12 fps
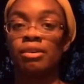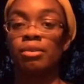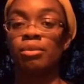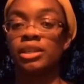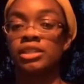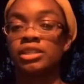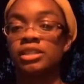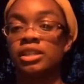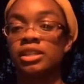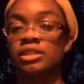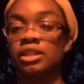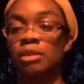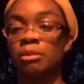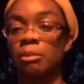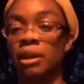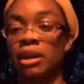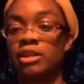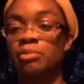which is gonna be
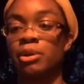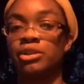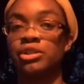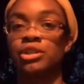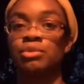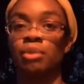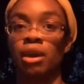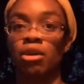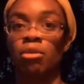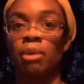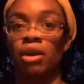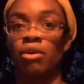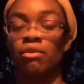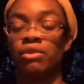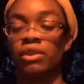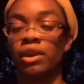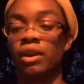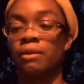my next purchase when I go back over
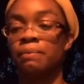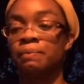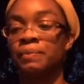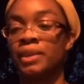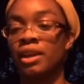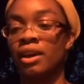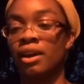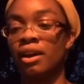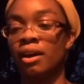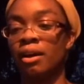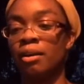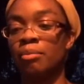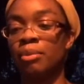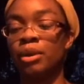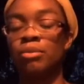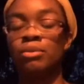there. But